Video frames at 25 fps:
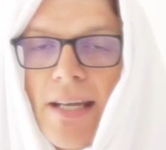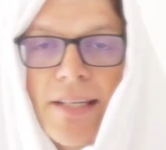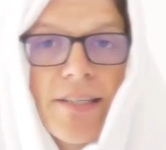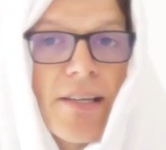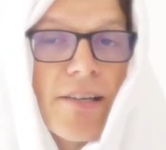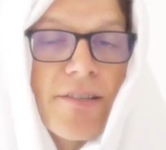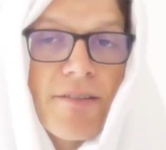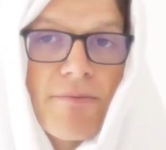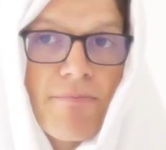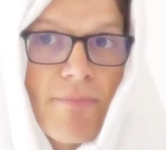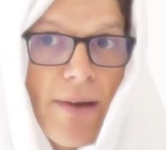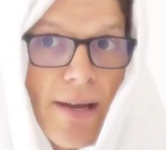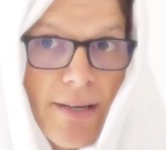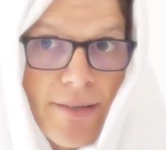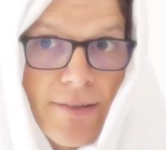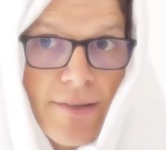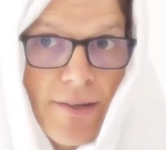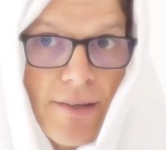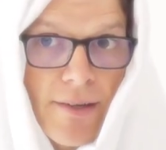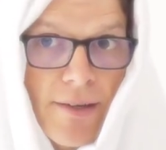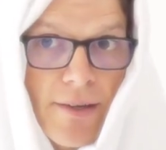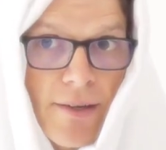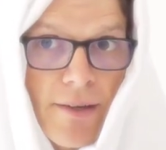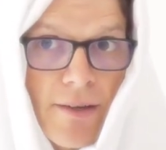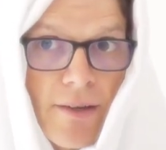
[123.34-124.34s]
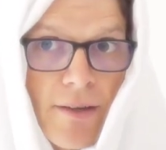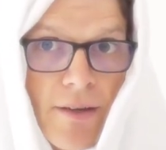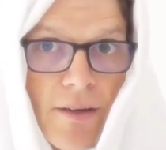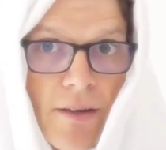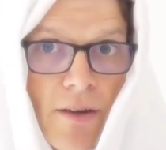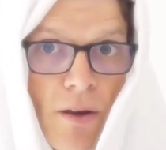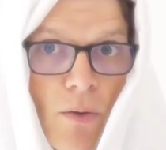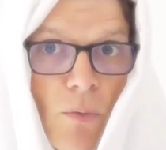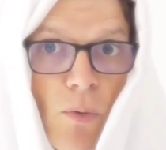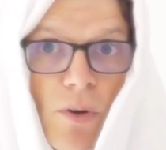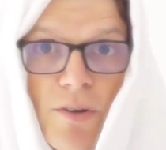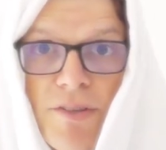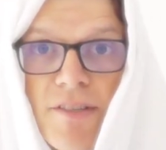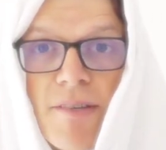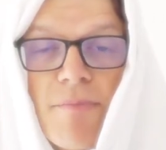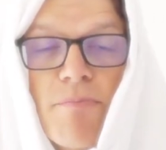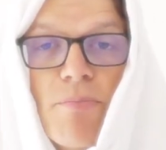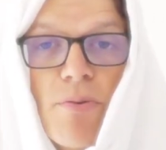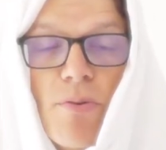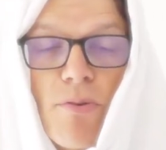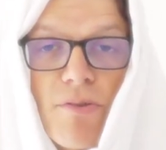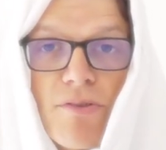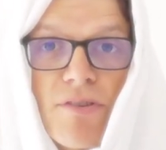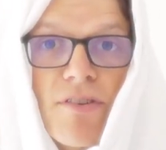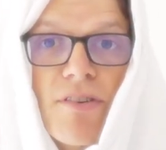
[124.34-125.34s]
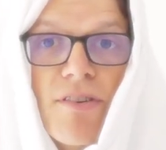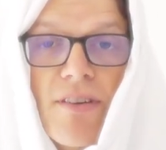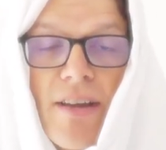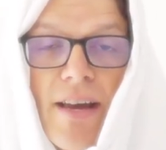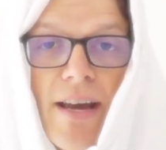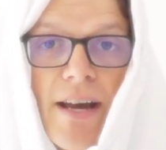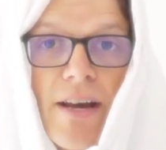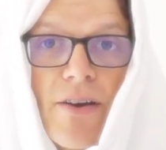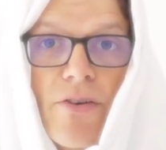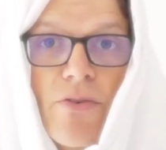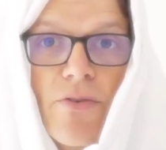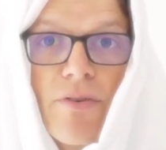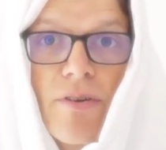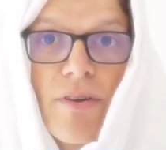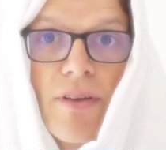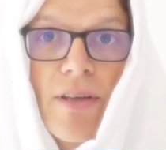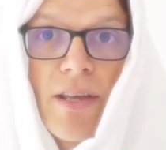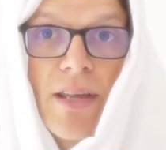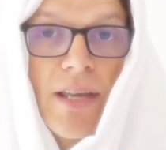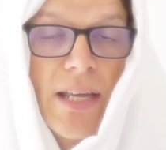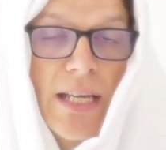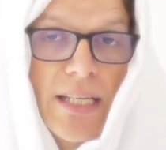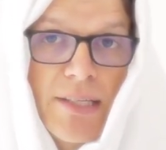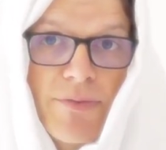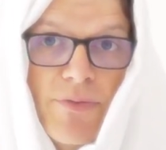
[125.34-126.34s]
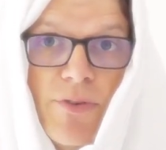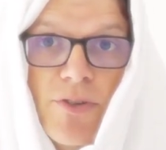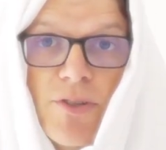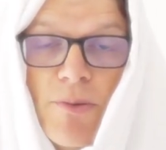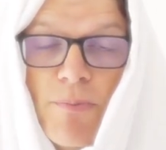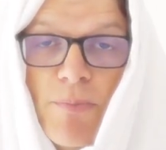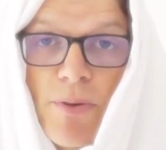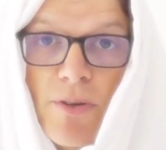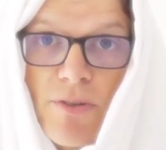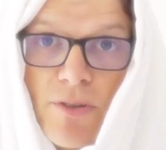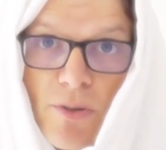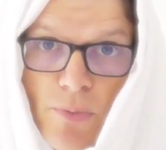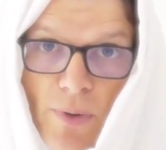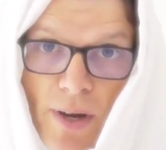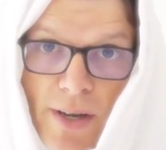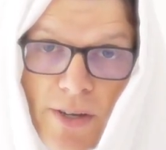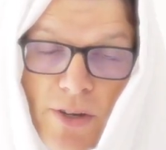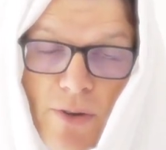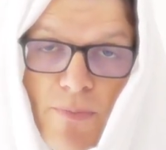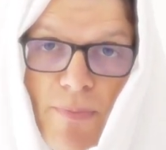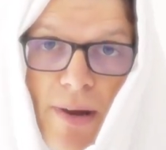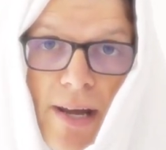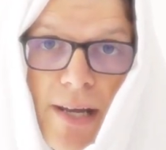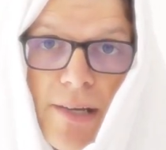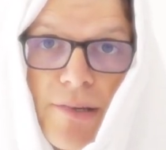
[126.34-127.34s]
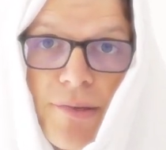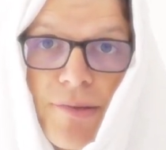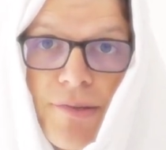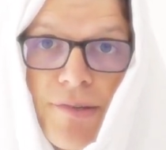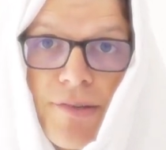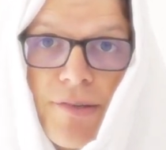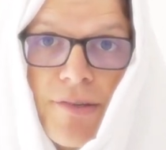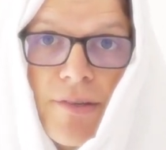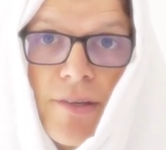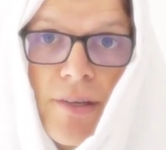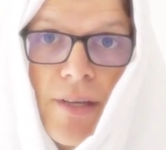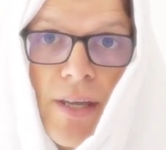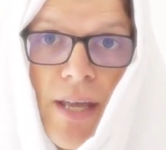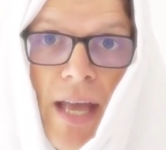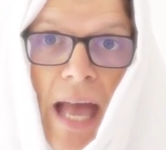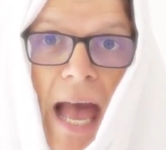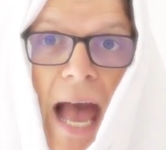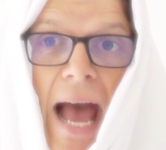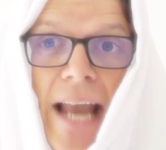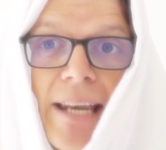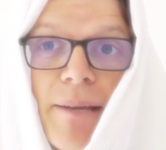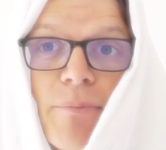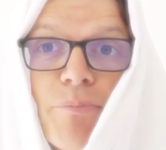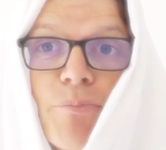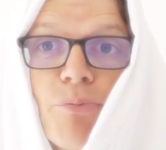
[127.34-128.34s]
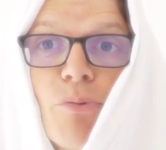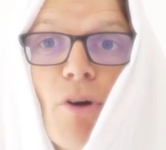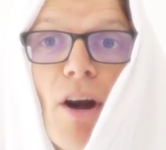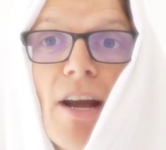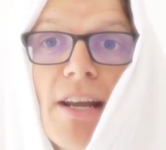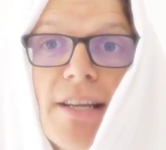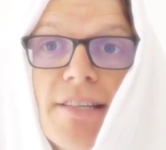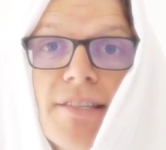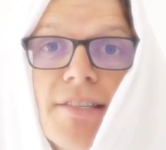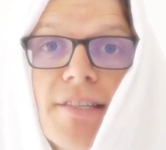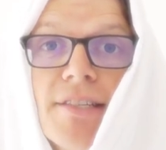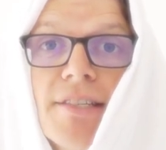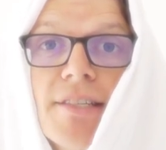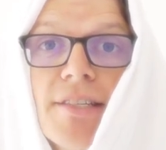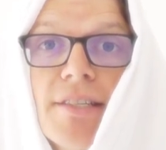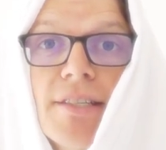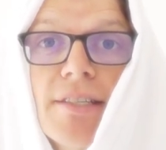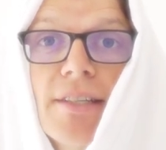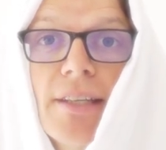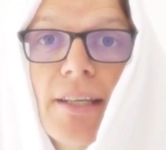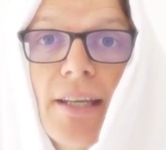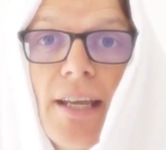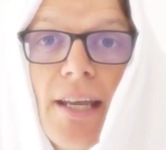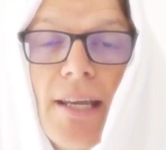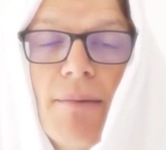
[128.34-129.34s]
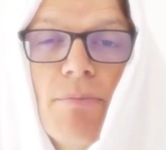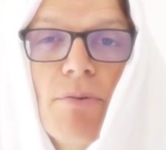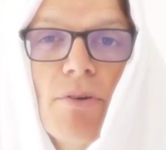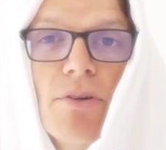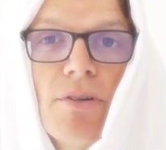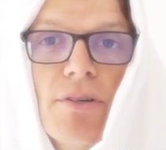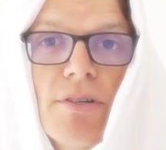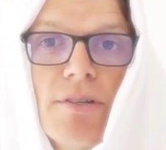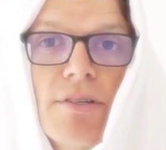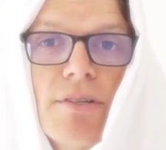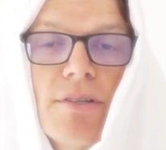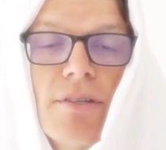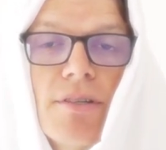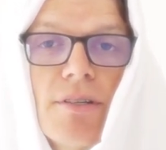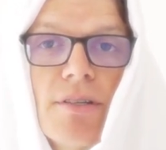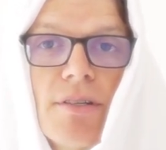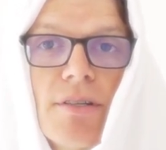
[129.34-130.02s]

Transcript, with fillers: It doesn't matter. What's important now is for you to put away your mouse and embrace the keyboard.